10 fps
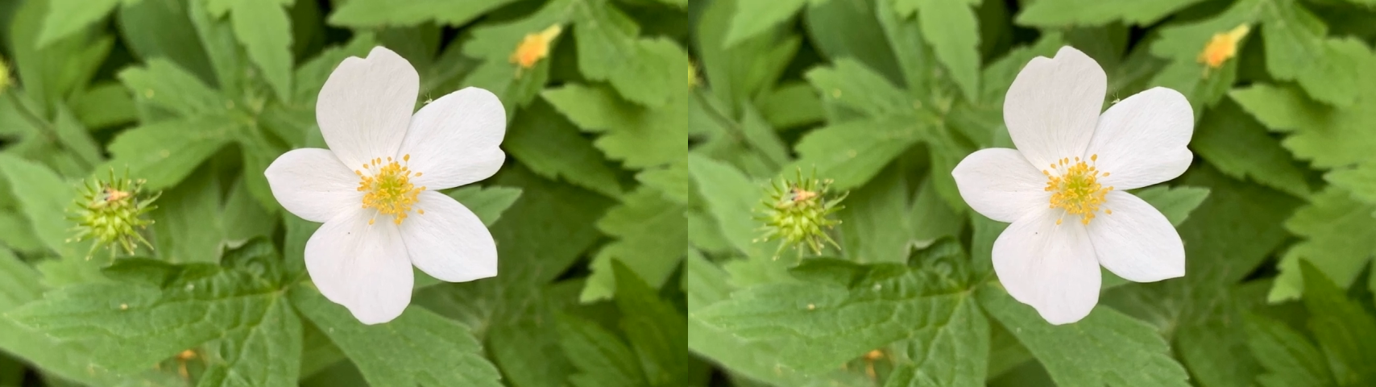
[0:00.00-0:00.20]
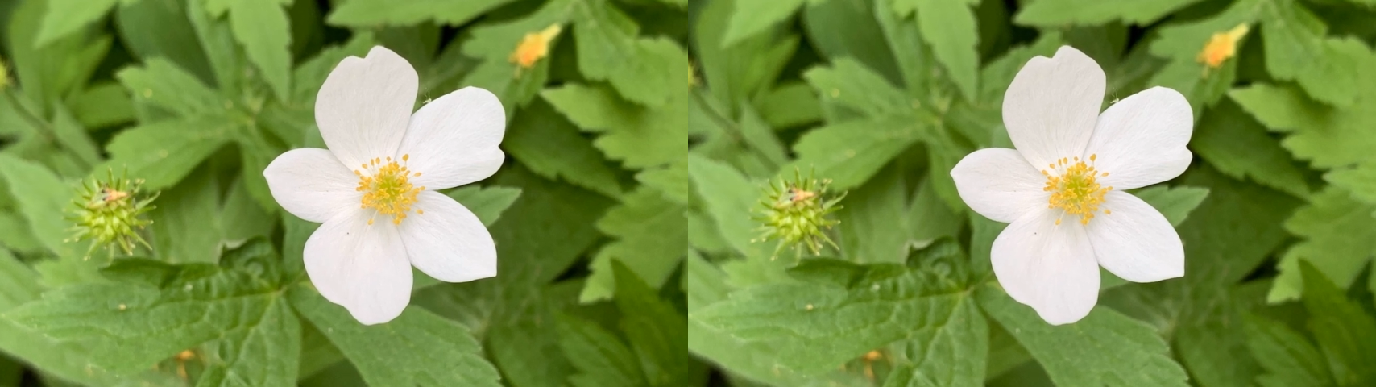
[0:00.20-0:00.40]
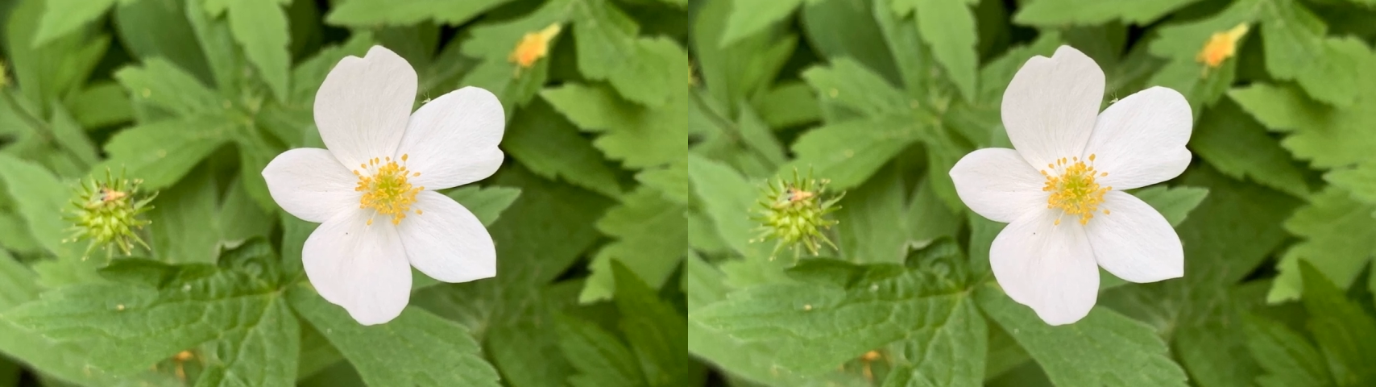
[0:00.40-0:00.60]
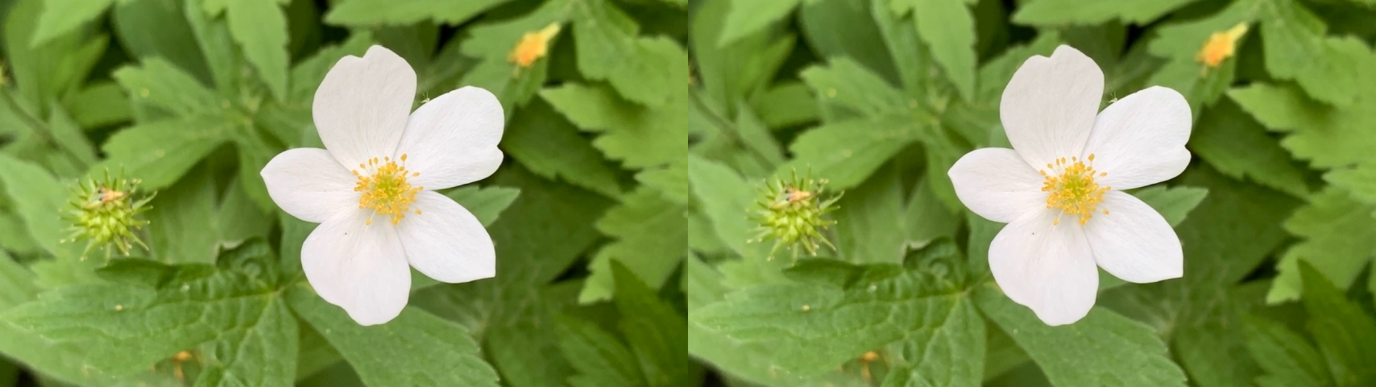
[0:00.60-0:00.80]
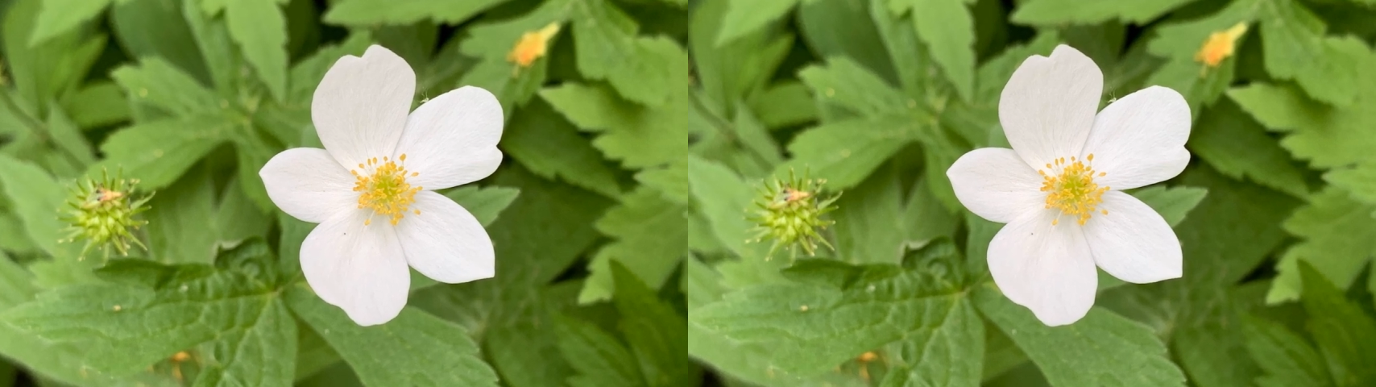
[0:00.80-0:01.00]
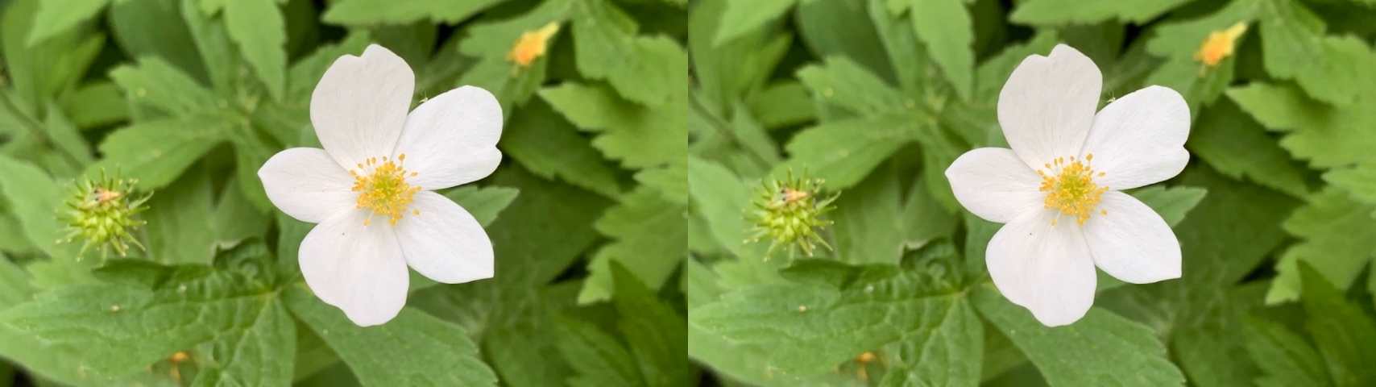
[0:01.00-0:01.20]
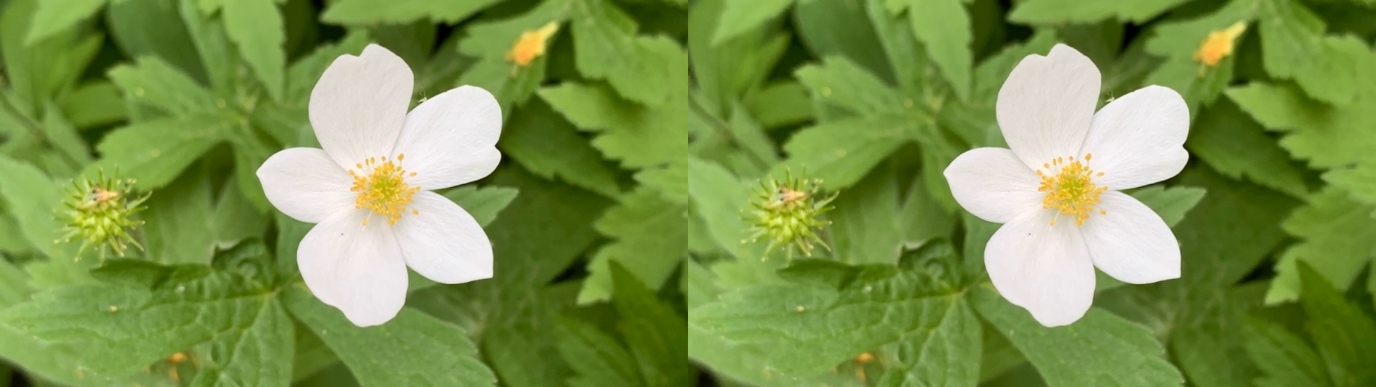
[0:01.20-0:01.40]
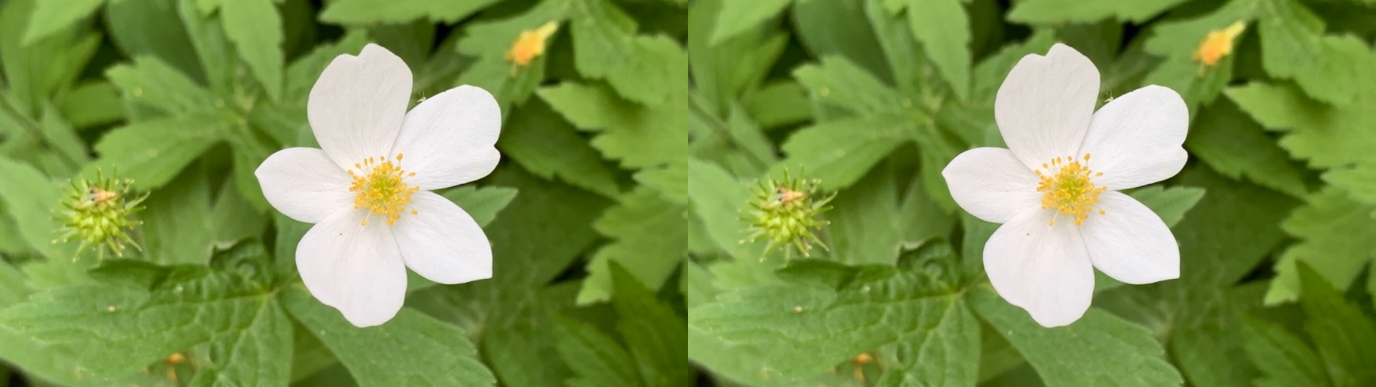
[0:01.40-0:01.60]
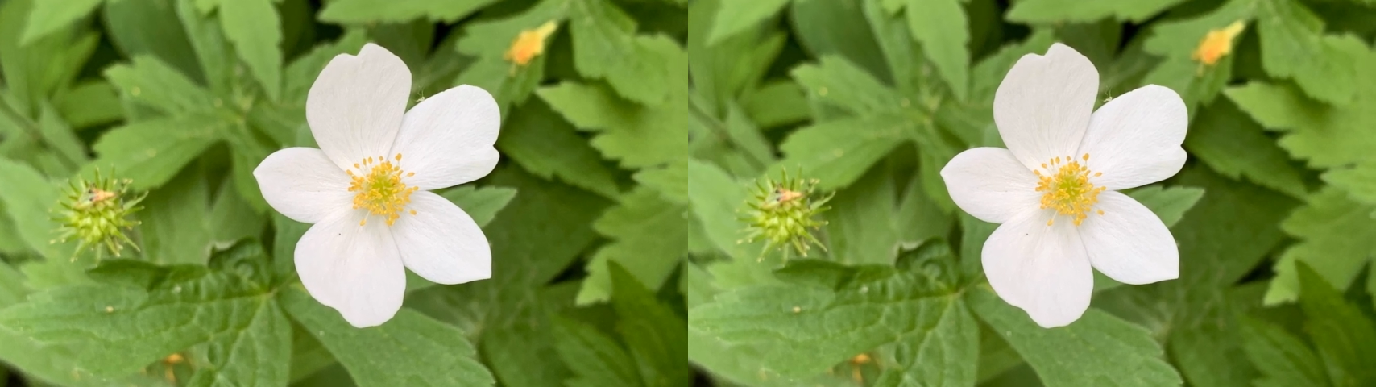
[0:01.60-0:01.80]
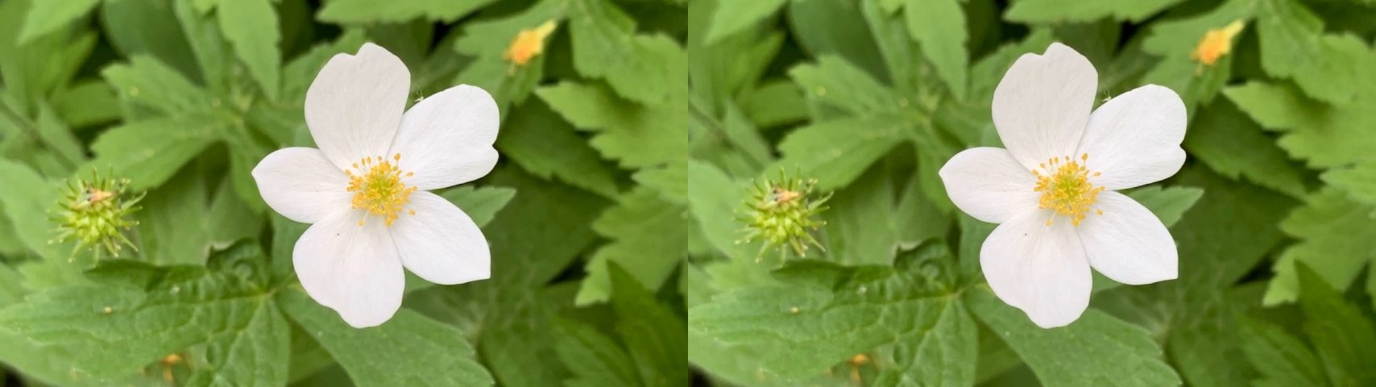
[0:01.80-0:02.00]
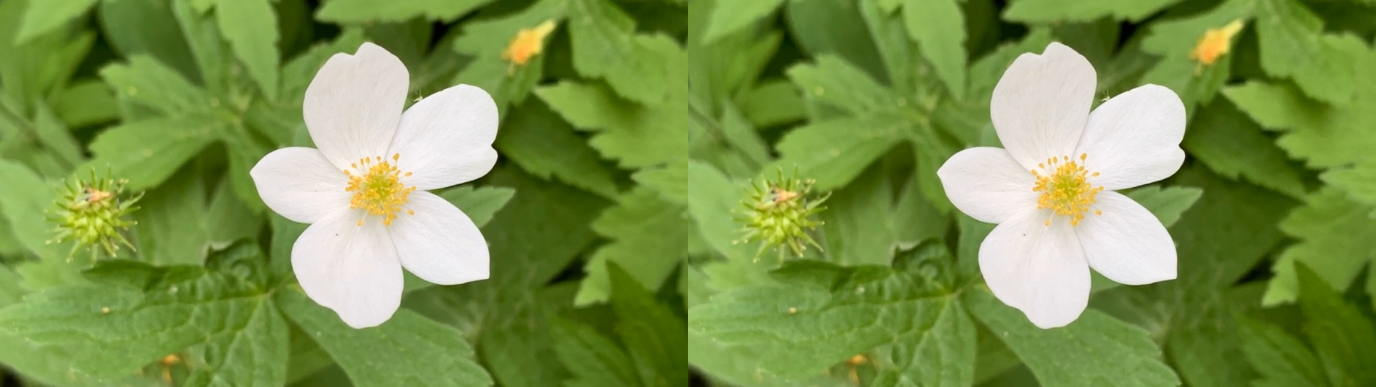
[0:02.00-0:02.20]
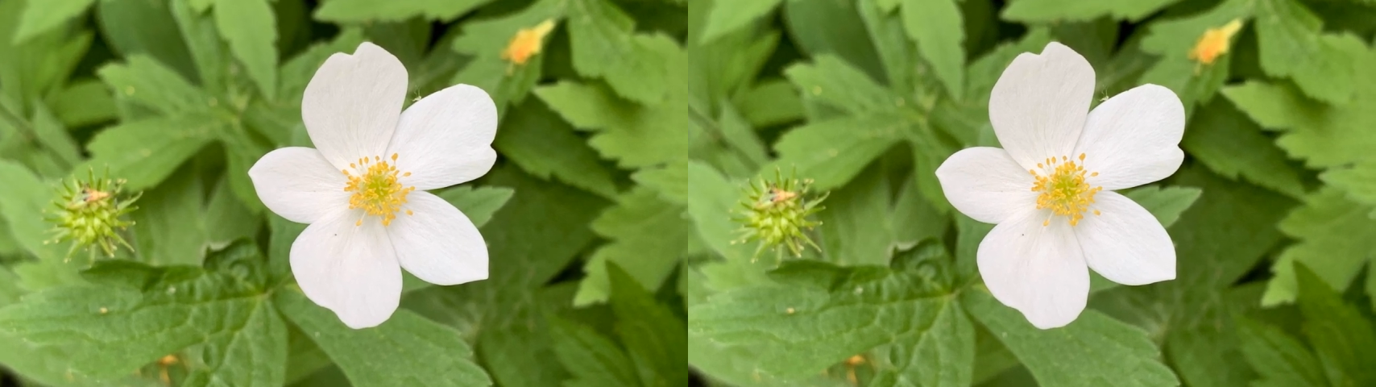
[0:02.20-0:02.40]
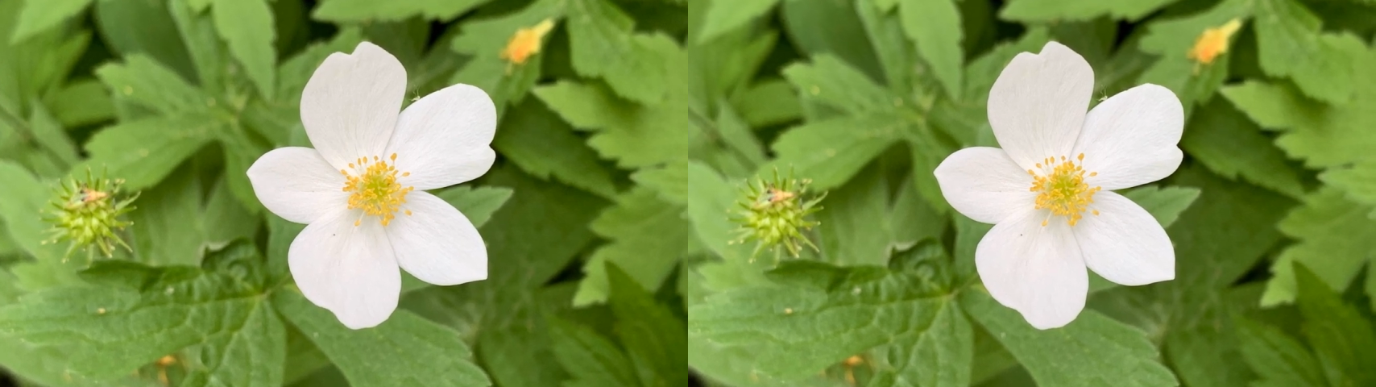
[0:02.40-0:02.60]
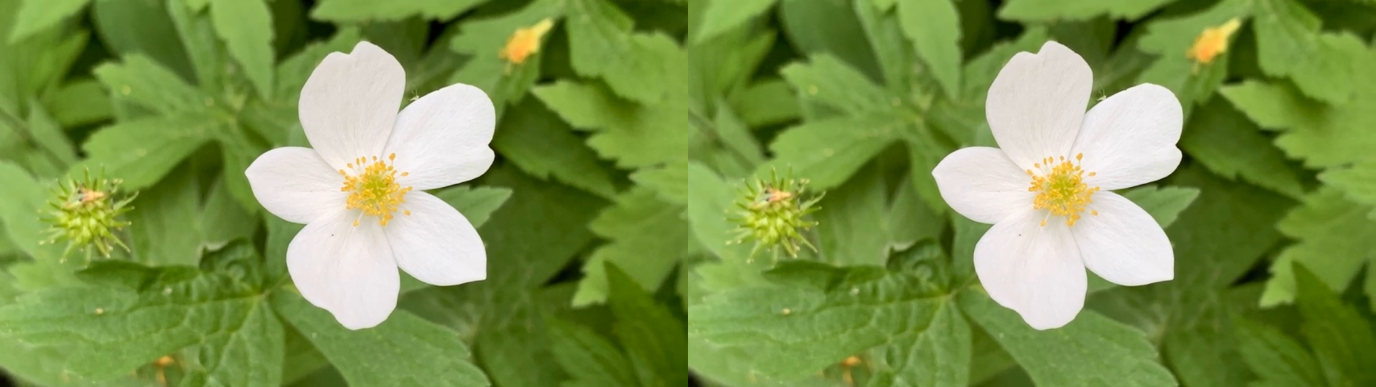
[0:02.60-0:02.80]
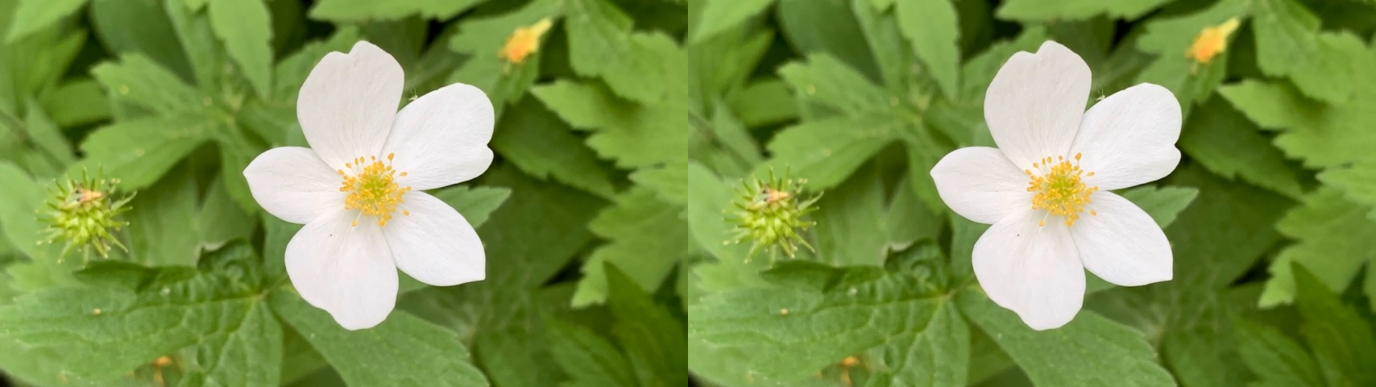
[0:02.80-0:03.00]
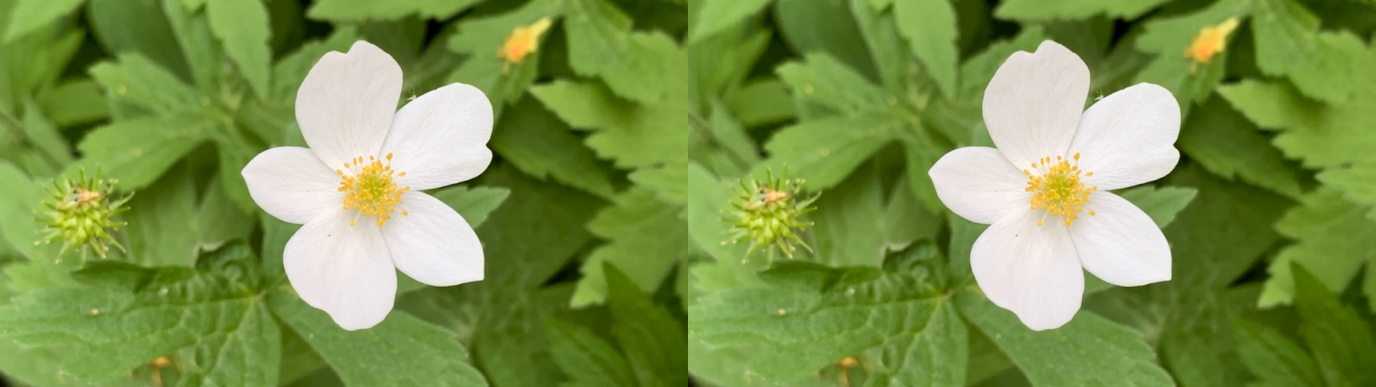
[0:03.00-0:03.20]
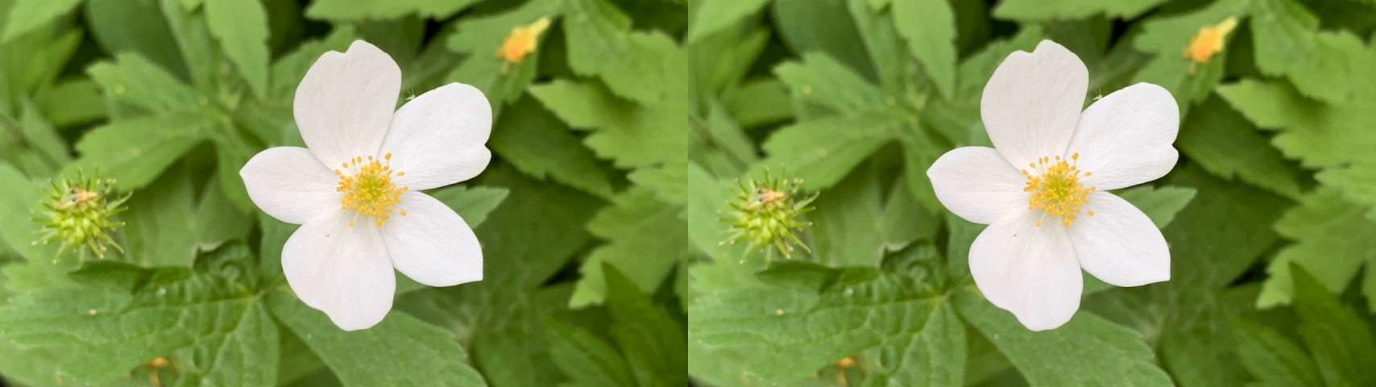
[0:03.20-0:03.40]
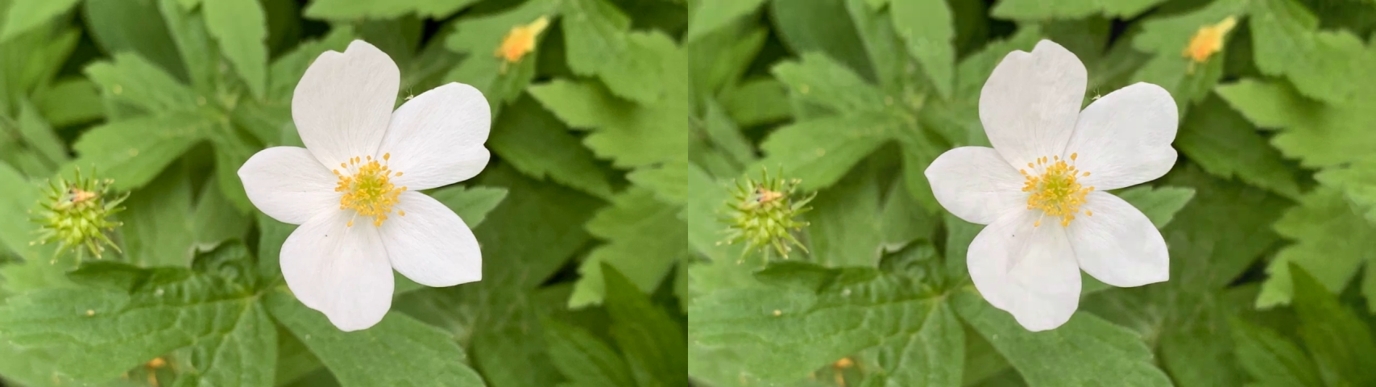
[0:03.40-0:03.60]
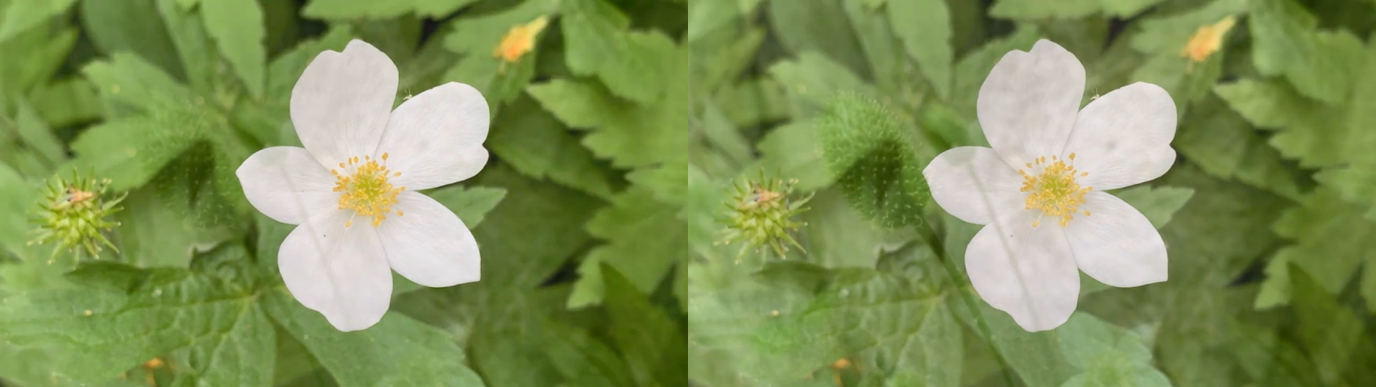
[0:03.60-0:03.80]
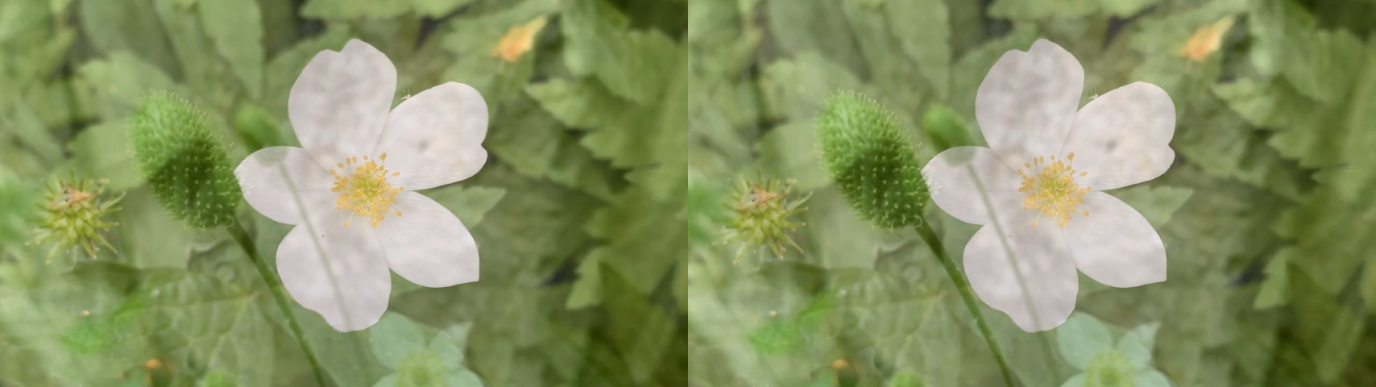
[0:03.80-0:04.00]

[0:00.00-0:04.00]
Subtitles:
(no speaker visible)